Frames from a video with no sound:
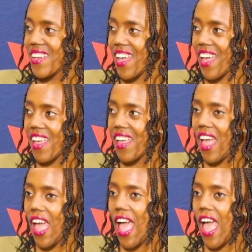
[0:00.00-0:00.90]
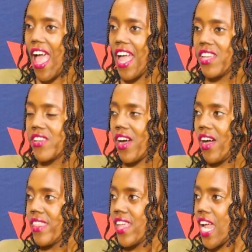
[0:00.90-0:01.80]
Okay. And
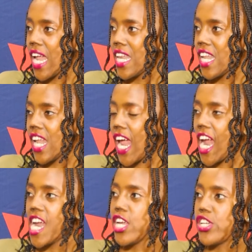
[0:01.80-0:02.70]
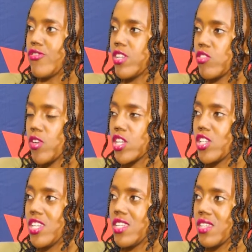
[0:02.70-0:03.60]
are there any age
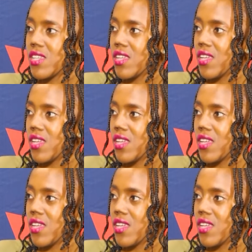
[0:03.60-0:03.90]
restrictions